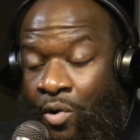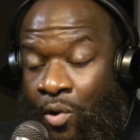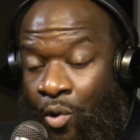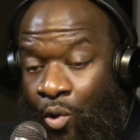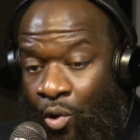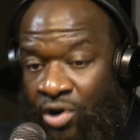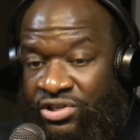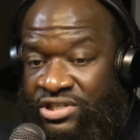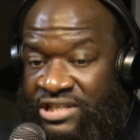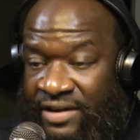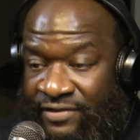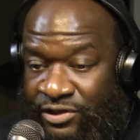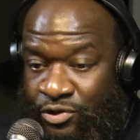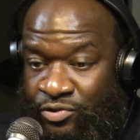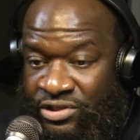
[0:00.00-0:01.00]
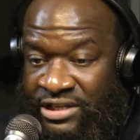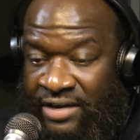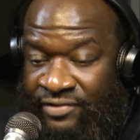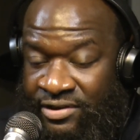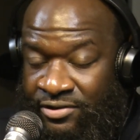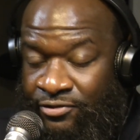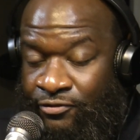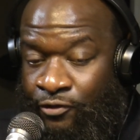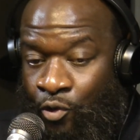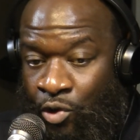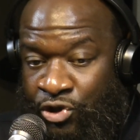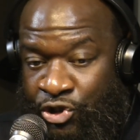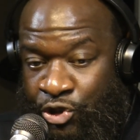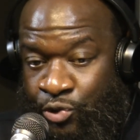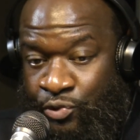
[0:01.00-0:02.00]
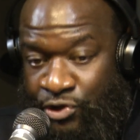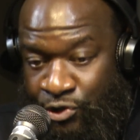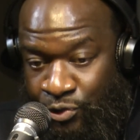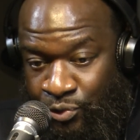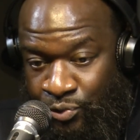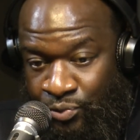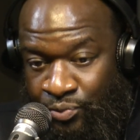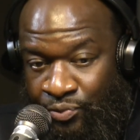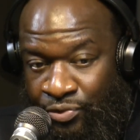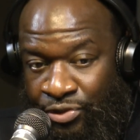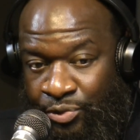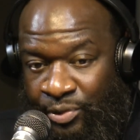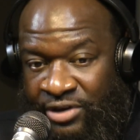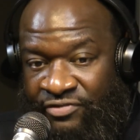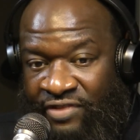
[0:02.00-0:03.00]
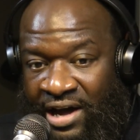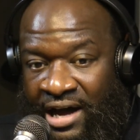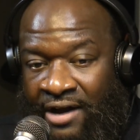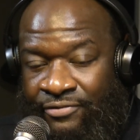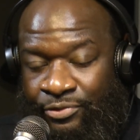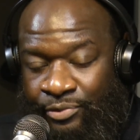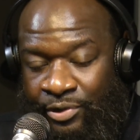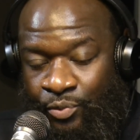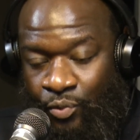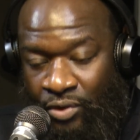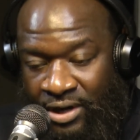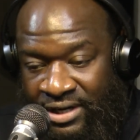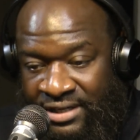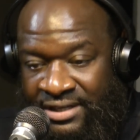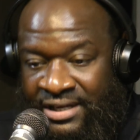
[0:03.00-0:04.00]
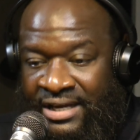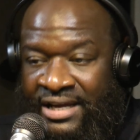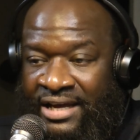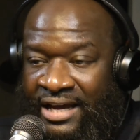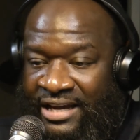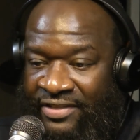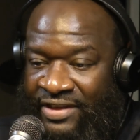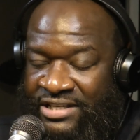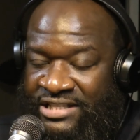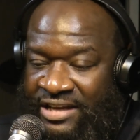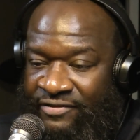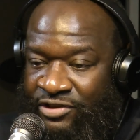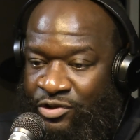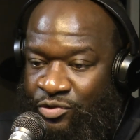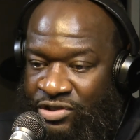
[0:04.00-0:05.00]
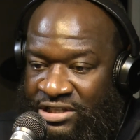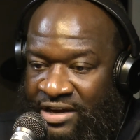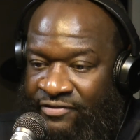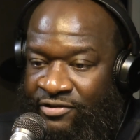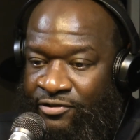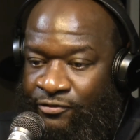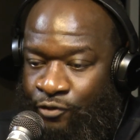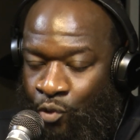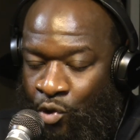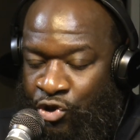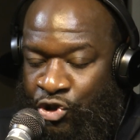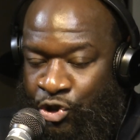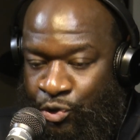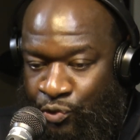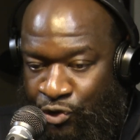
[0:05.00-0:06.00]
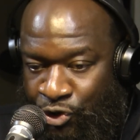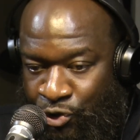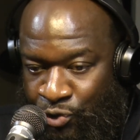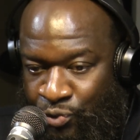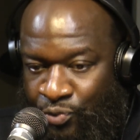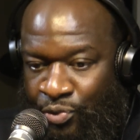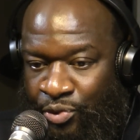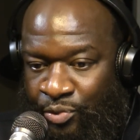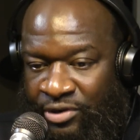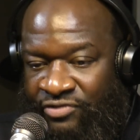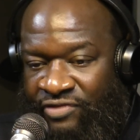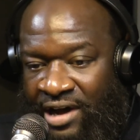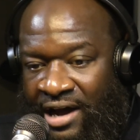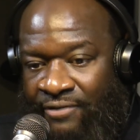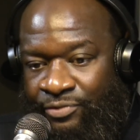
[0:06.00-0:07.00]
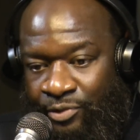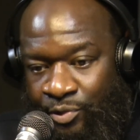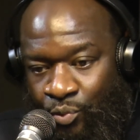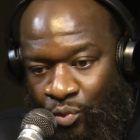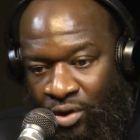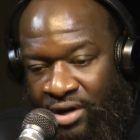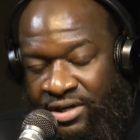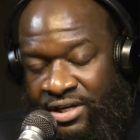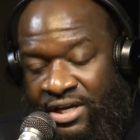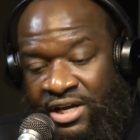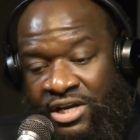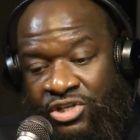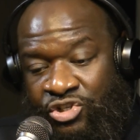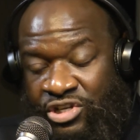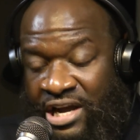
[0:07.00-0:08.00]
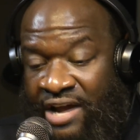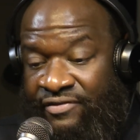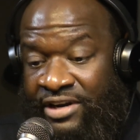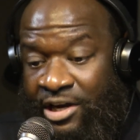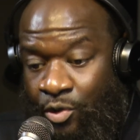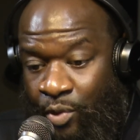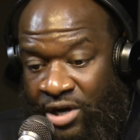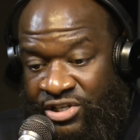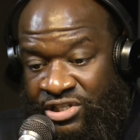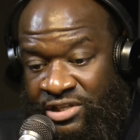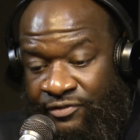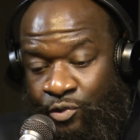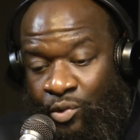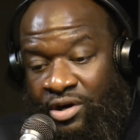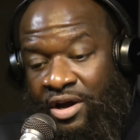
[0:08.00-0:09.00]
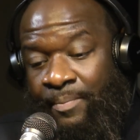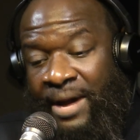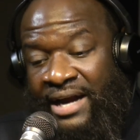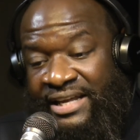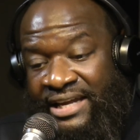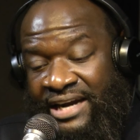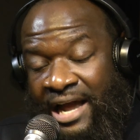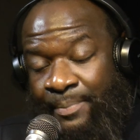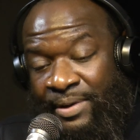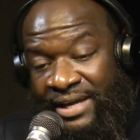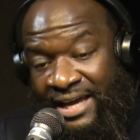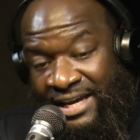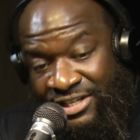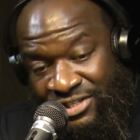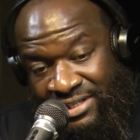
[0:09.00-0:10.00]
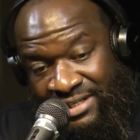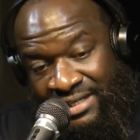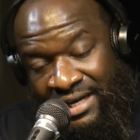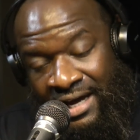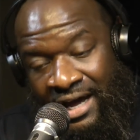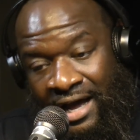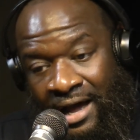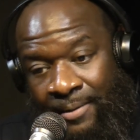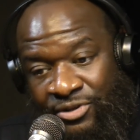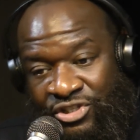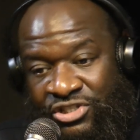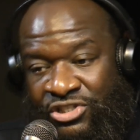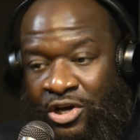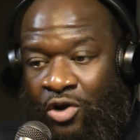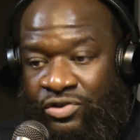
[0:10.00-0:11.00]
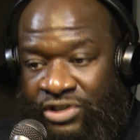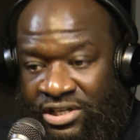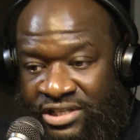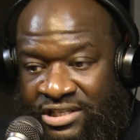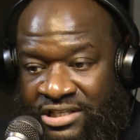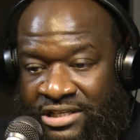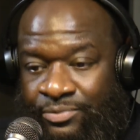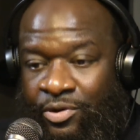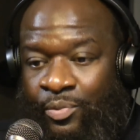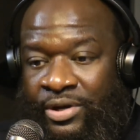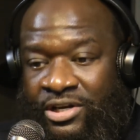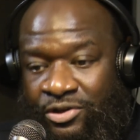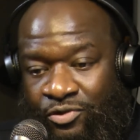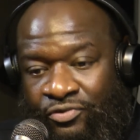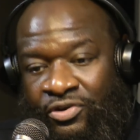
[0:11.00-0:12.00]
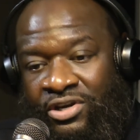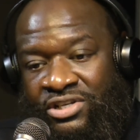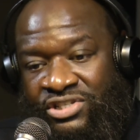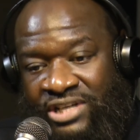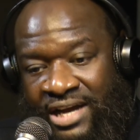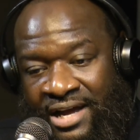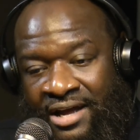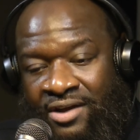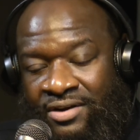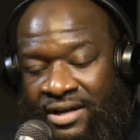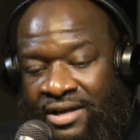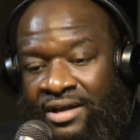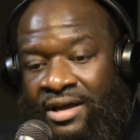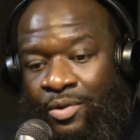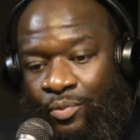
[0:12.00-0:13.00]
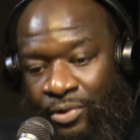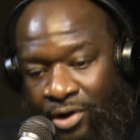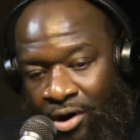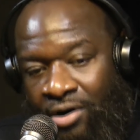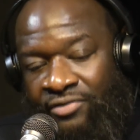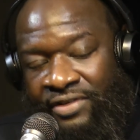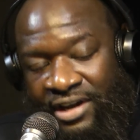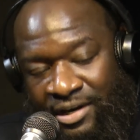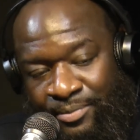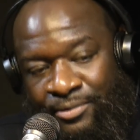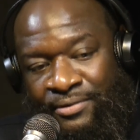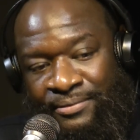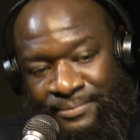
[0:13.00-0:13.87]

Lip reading: or 727-422-3531. Again, that's 727-422-3531. Should you have any questions, if you want to come by and get an application, just talk to us and see what we can do for your child. We are available.